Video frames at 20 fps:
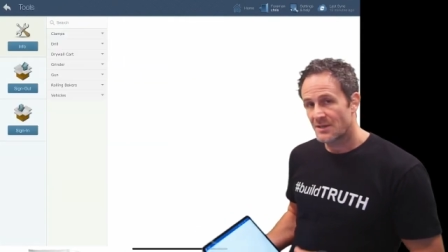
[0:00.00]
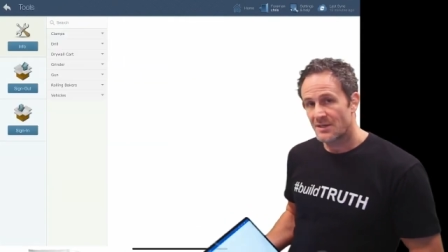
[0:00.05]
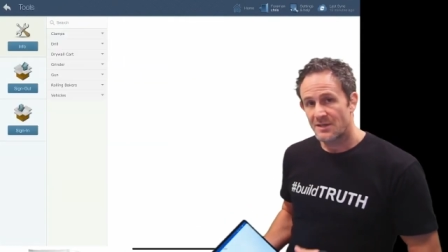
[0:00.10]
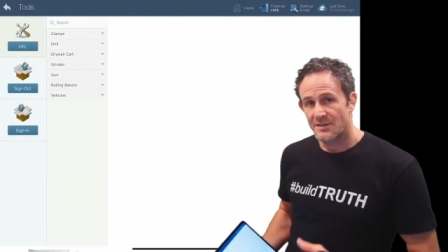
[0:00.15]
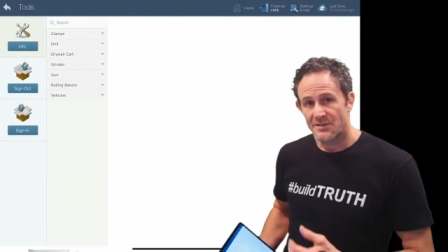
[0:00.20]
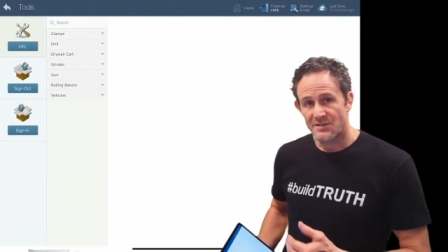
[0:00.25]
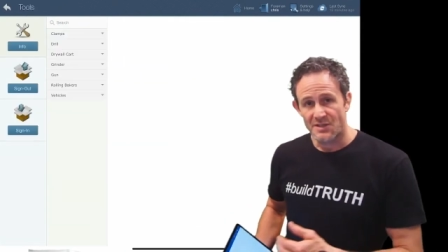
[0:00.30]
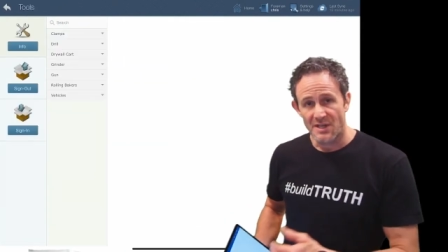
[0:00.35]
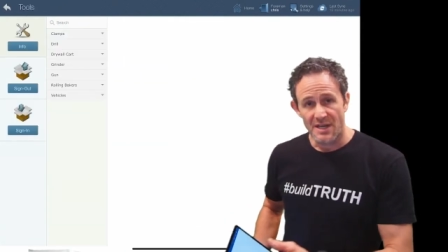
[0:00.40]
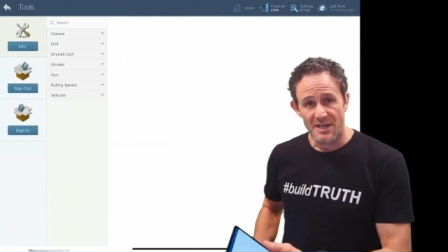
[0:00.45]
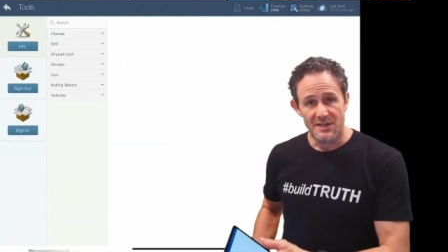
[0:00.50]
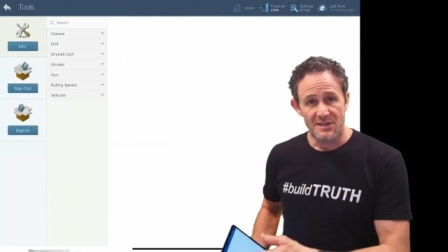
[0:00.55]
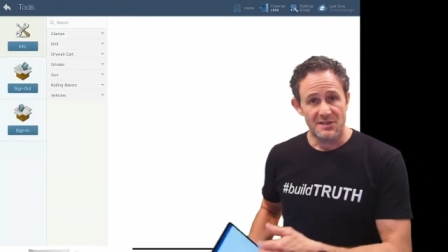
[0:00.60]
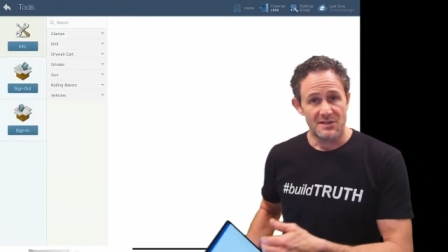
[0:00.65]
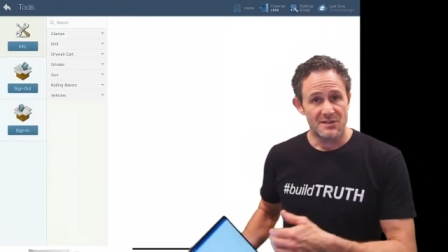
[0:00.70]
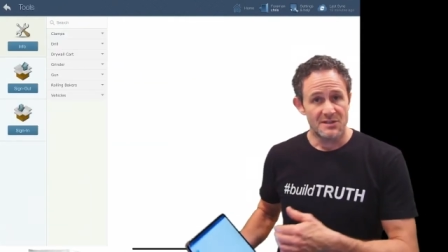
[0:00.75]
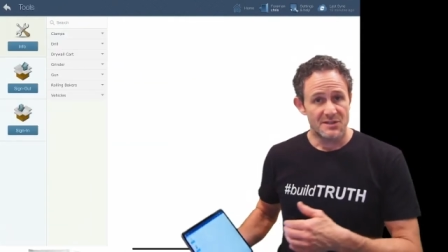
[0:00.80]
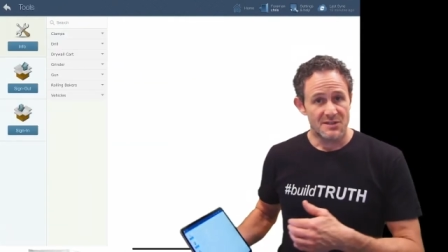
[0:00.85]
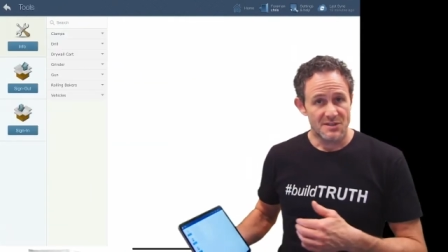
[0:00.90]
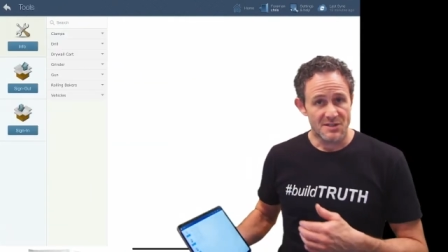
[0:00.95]
Sign in,
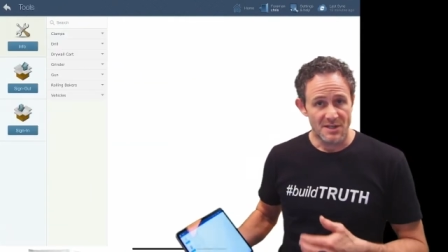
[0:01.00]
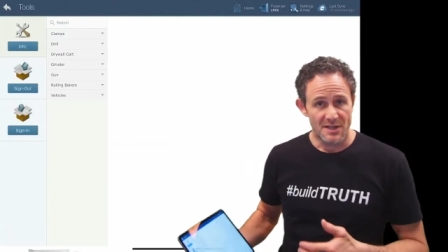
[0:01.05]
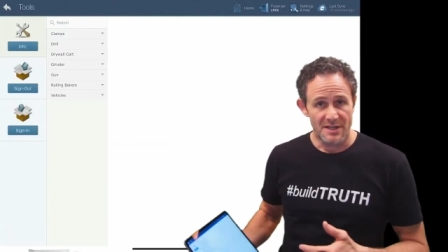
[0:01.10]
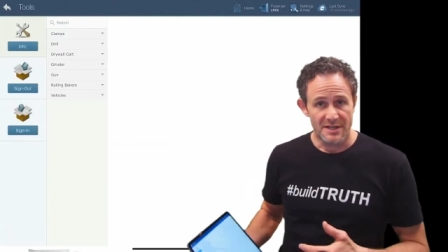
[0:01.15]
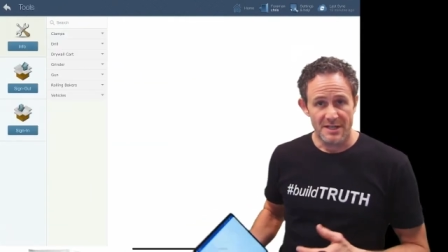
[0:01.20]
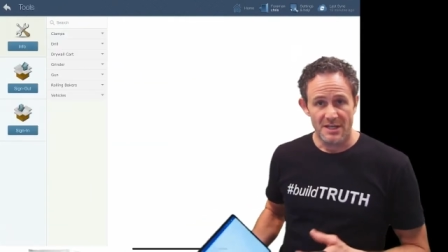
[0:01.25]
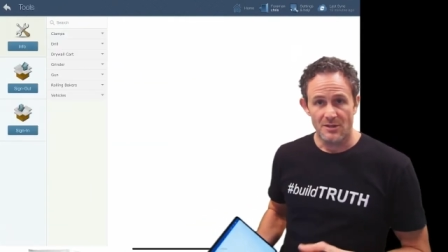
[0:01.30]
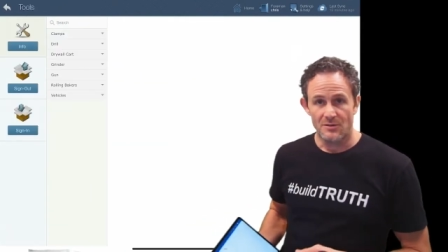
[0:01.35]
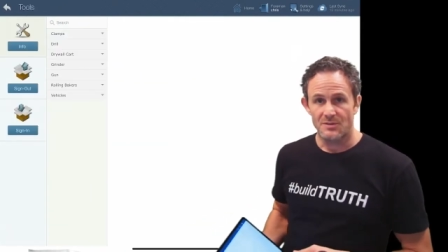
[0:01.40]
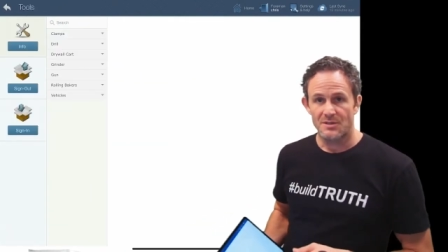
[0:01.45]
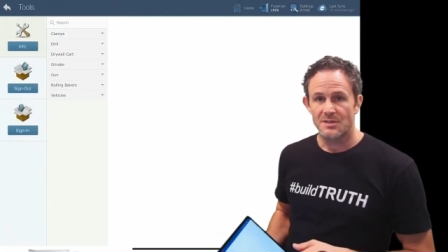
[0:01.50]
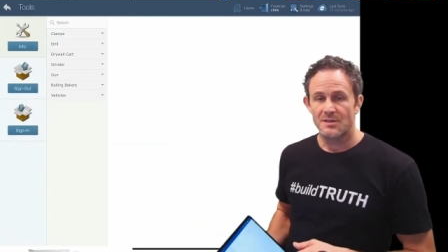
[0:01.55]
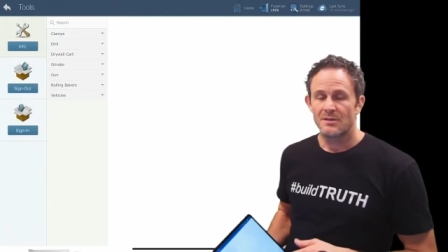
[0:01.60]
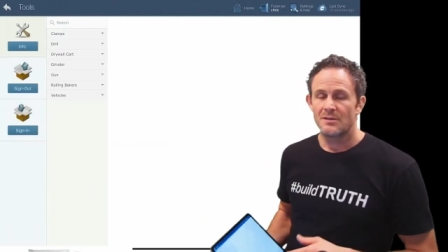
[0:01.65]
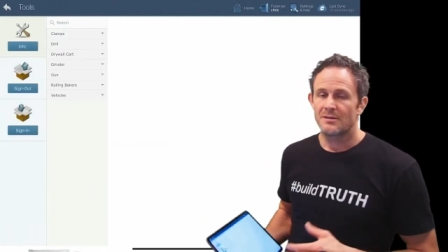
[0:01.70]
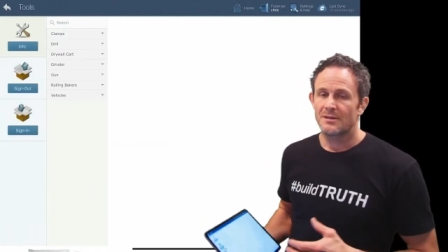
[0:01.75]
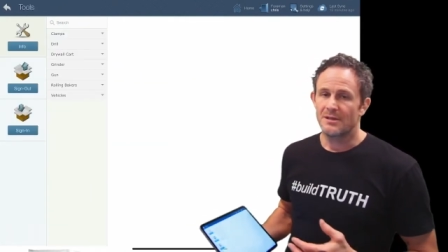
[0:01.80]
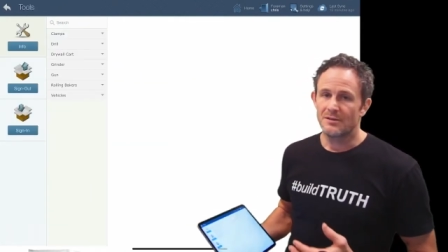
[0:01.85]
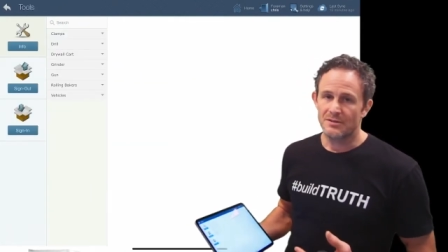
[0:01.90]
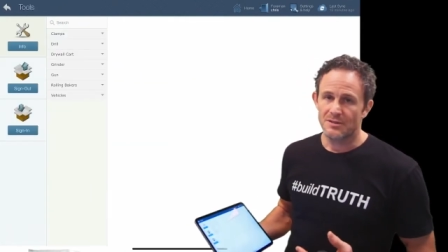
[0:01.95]
sign outs.
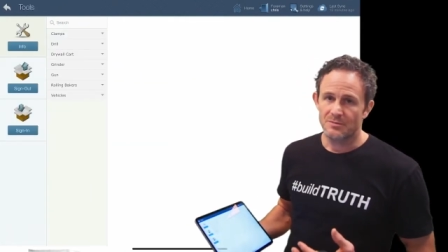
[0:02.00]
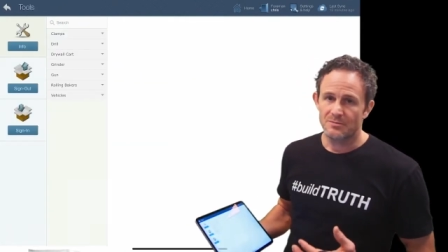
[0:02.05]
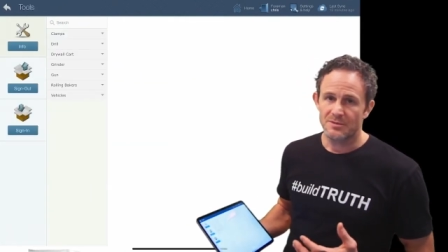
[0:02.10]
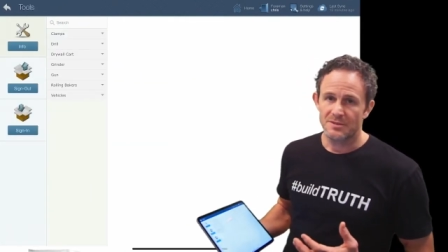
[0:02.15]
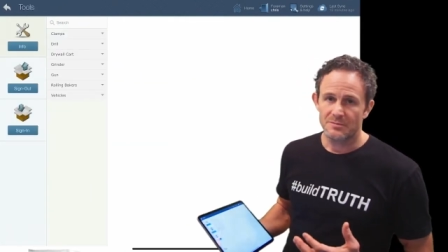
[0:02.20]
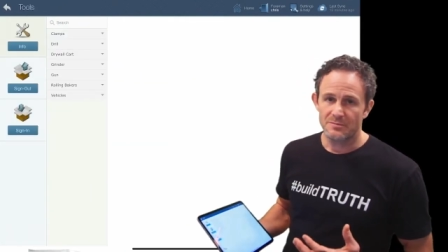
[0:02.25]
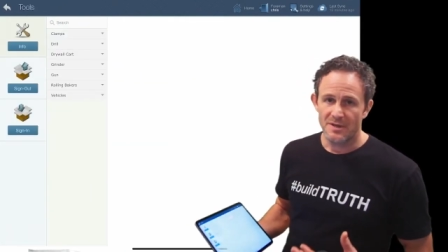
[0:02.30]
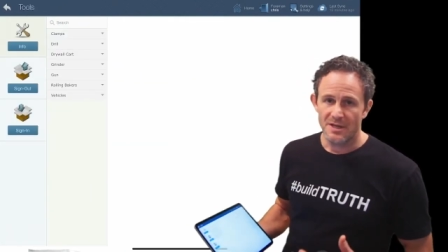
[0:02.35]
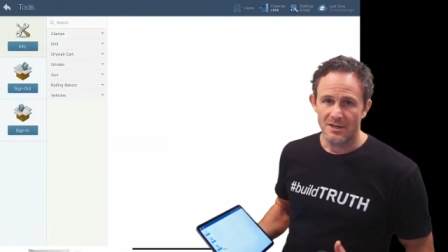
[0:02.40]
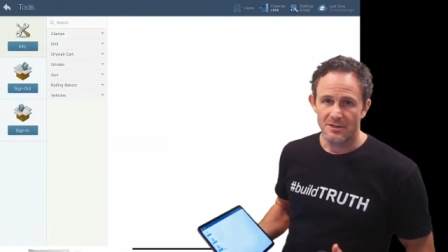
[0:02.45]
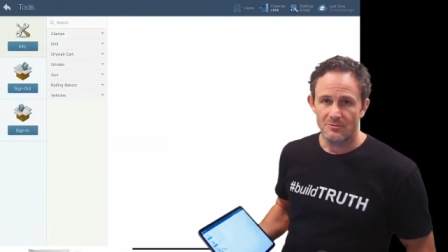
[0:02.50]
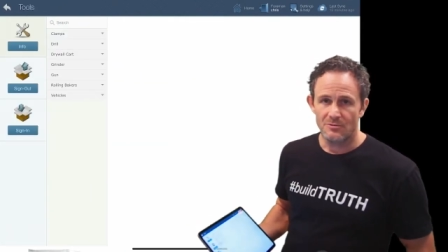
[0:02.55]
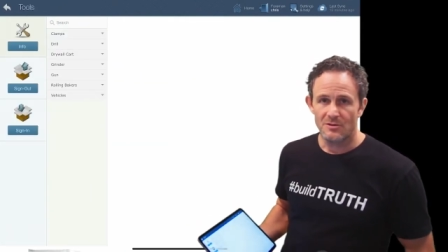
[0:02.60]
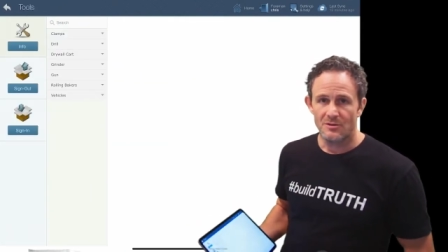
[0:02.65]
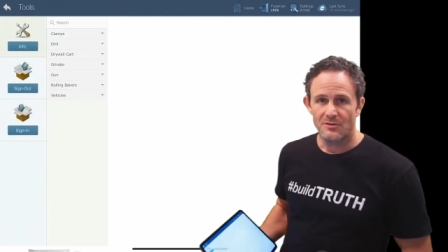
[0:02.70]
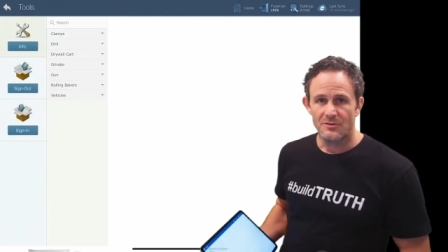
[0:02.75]
Now this one's manual.